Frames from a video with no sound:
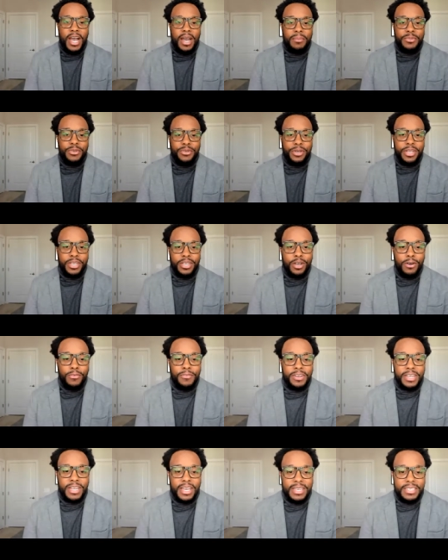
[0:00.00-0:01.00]
during
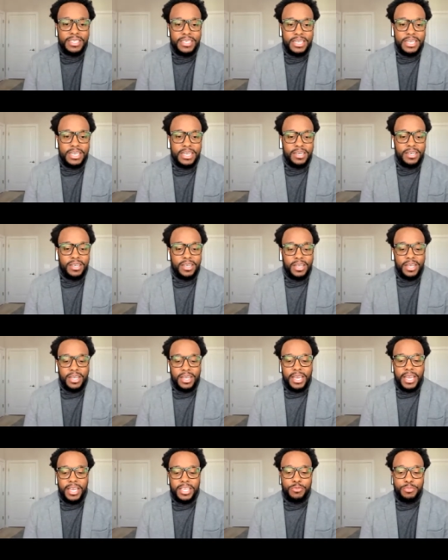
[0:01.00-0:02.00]
COVID-19,
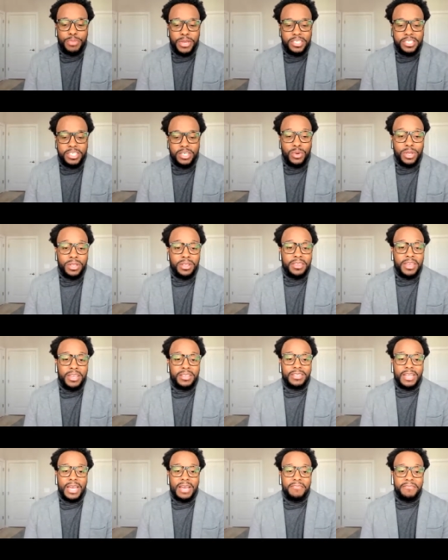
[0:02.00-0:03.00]
especially one of the things
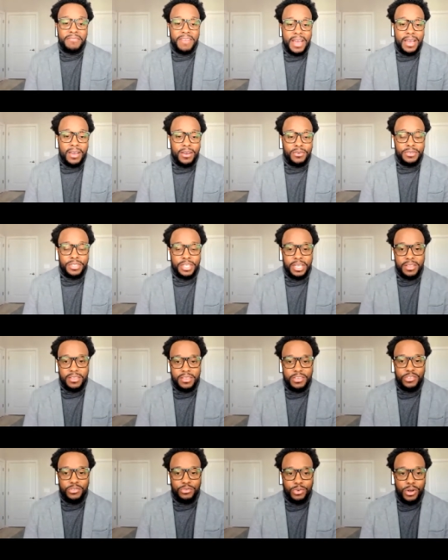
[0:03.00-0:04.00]
that I found in
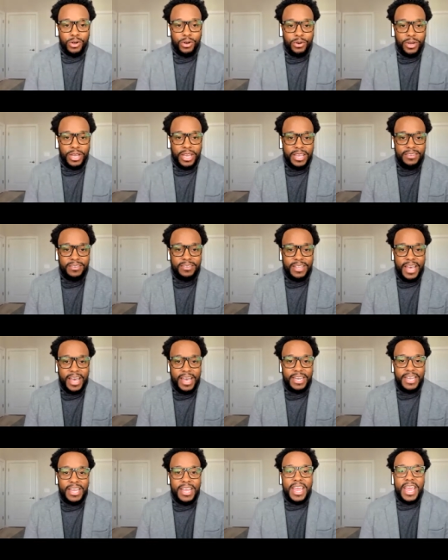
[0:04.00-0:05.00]
this role is
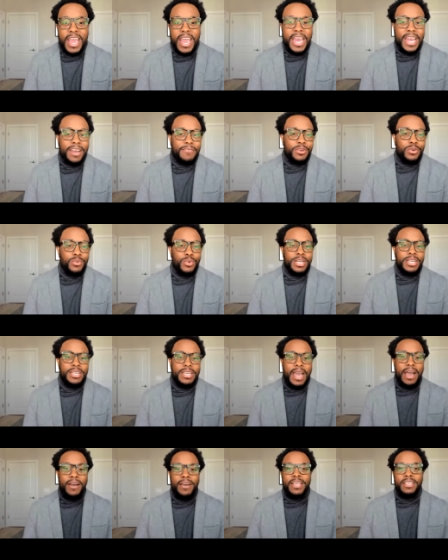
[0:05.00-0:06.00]
that everyone
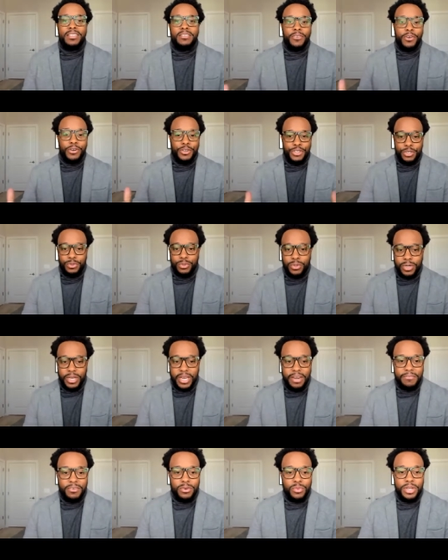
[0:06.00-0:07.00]
now is virtual.
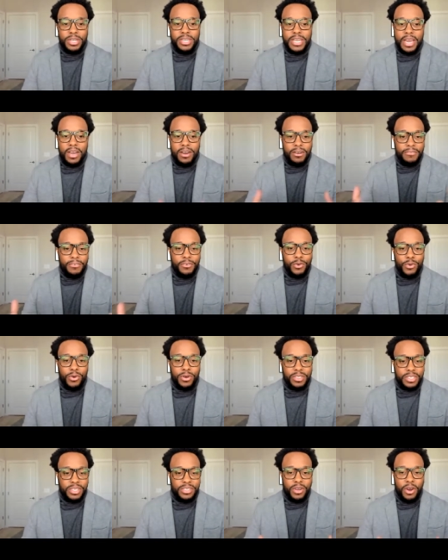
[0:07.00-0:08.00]
Everyone now, of
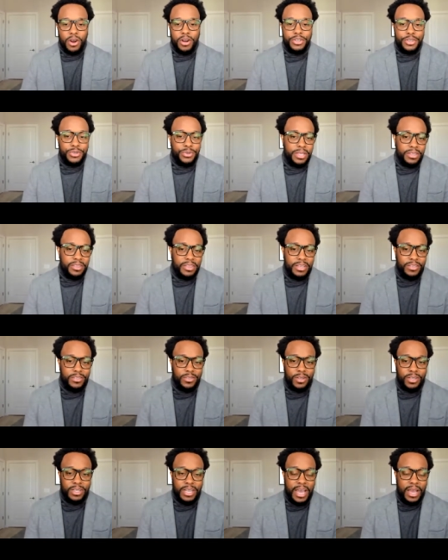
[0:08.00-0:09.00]
course, are doing things
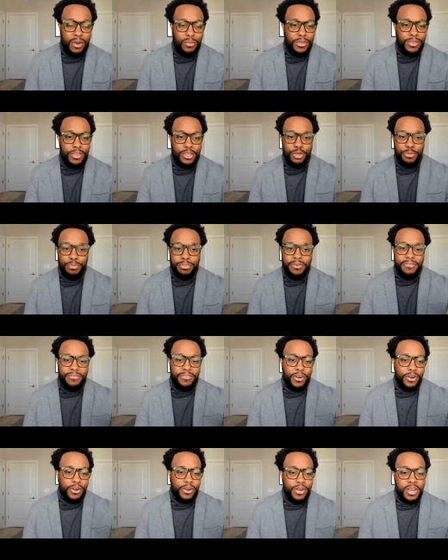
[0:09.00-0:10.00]
online, whether you
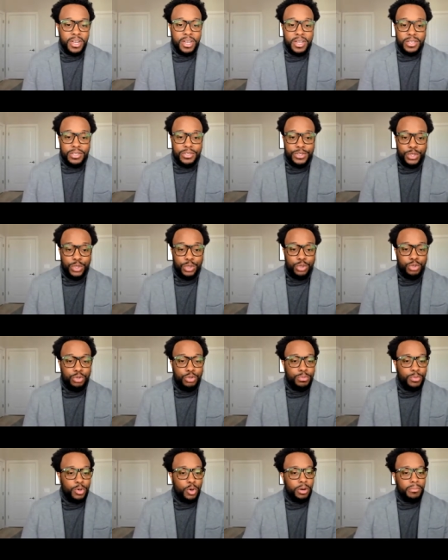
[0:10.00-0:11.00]
prefer
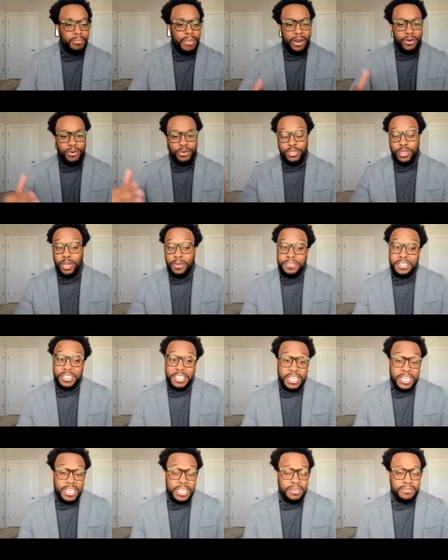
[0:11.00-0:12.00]
Zoom or Microsoft
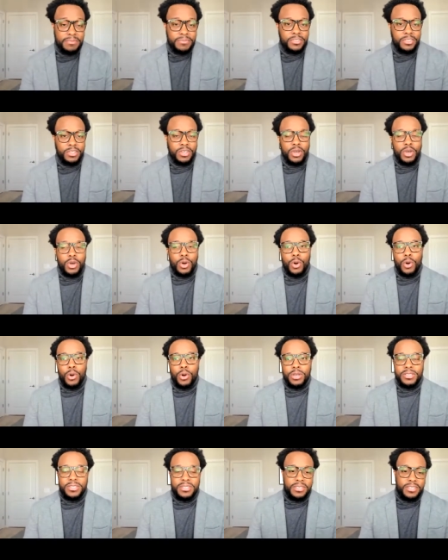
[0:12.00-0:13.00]
Teams
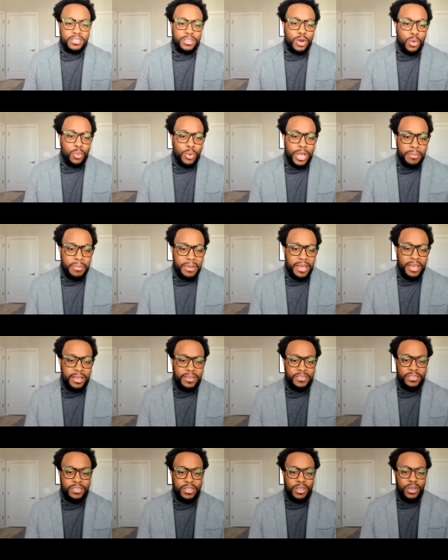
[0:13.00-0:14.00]
or Cisco
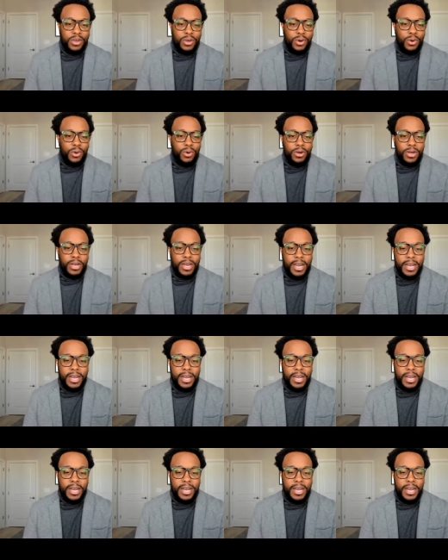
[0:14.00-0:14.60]
WebEx or